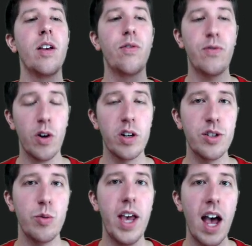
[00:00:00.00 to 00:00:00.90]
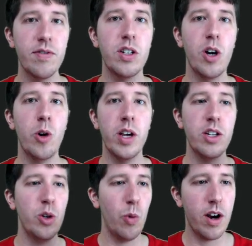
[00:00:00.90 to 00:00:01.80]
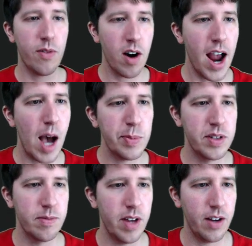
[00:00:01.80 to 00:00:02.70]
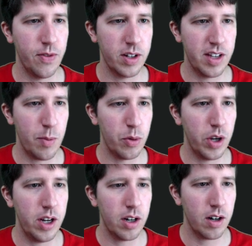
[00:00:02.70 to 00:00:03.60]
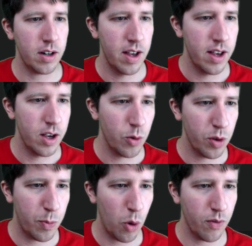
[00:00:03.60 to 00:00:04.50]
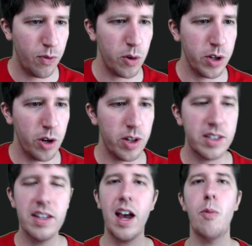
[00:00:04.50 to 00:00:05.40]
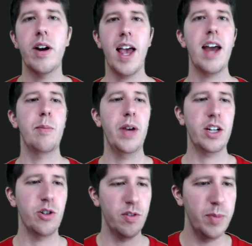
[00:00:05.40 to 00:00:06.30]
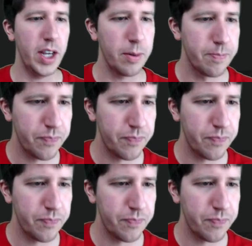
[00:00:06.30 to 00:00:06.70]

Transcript: First, we have to go into one of our apps, like for example here, with portfolio. Let's say I want to add a picture of me.